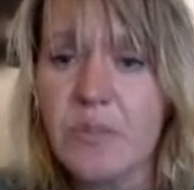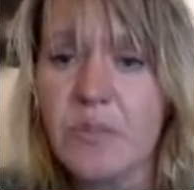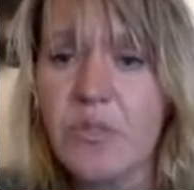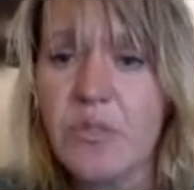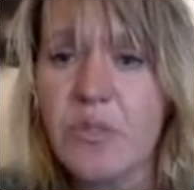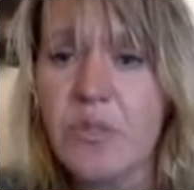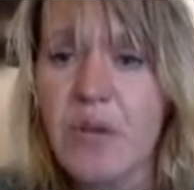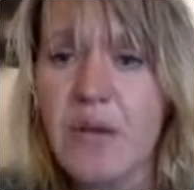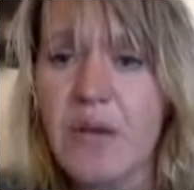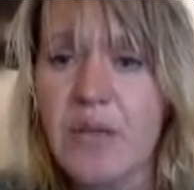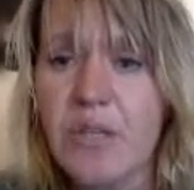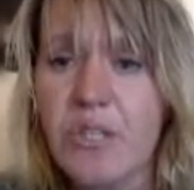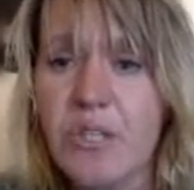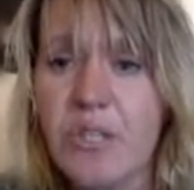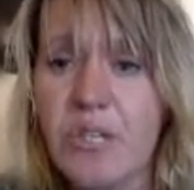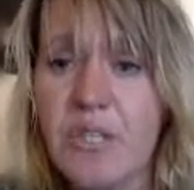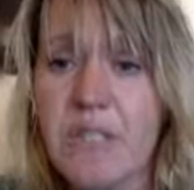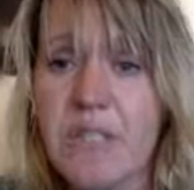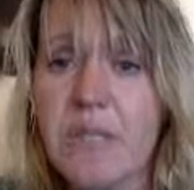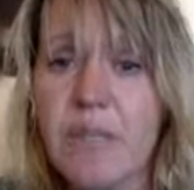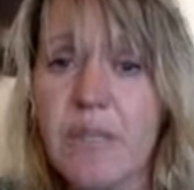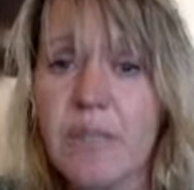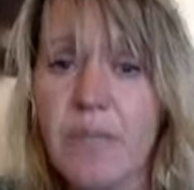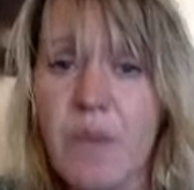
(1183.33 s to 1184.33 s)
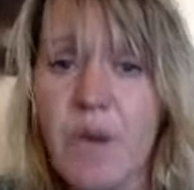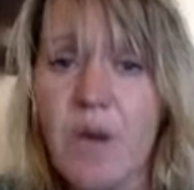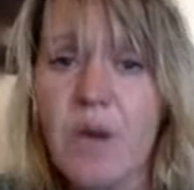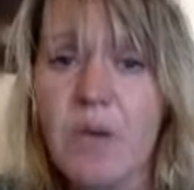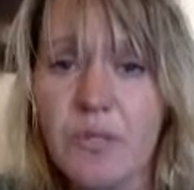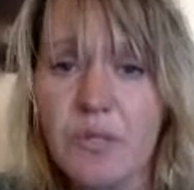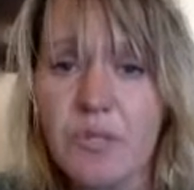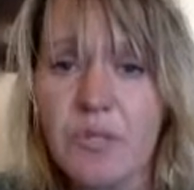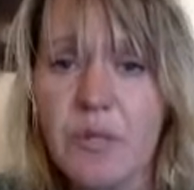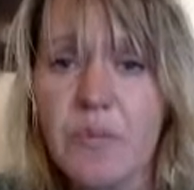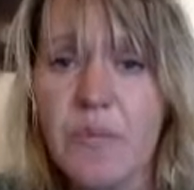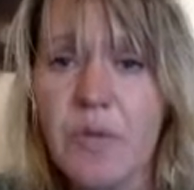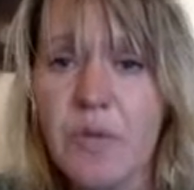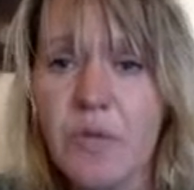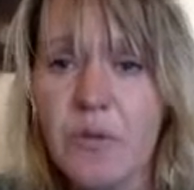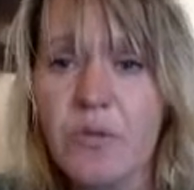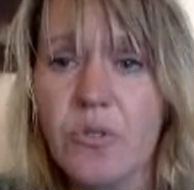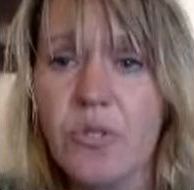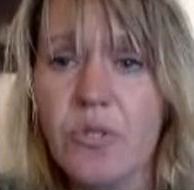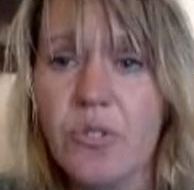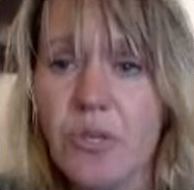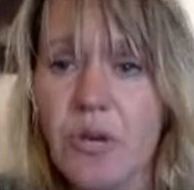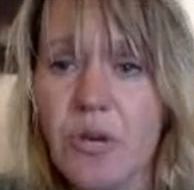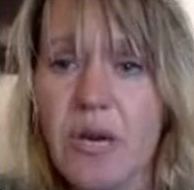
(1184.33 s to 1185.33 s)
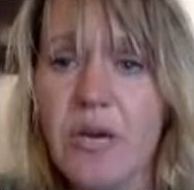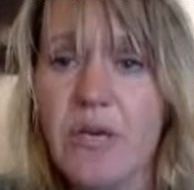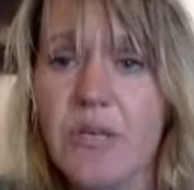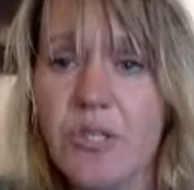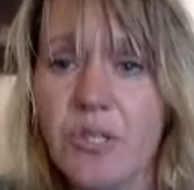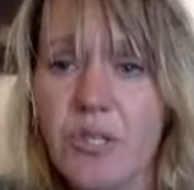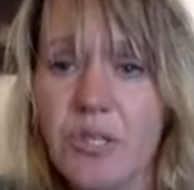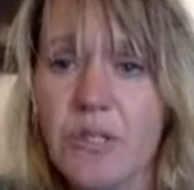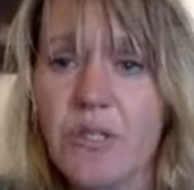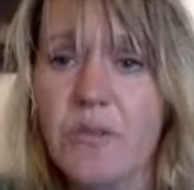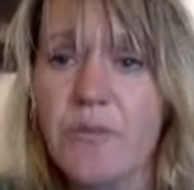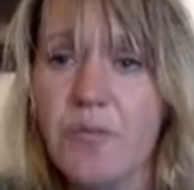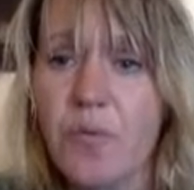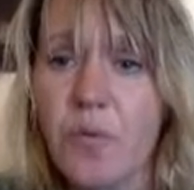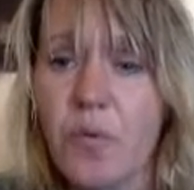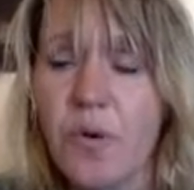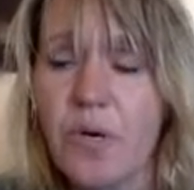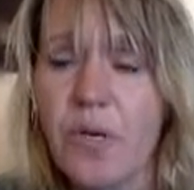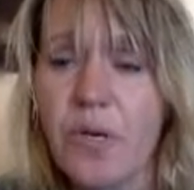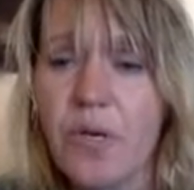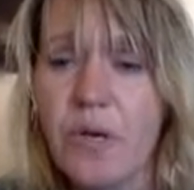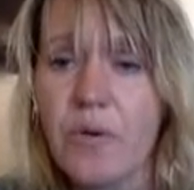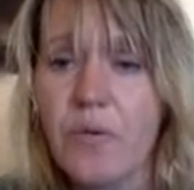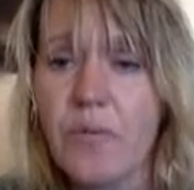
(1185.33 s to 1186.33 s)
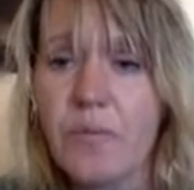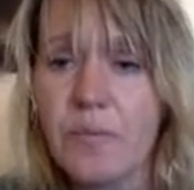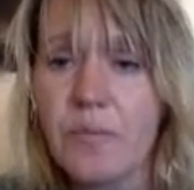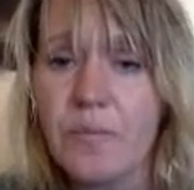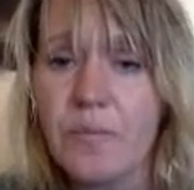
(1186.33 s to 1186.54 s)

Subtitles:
strategies and model some of those strategies for you.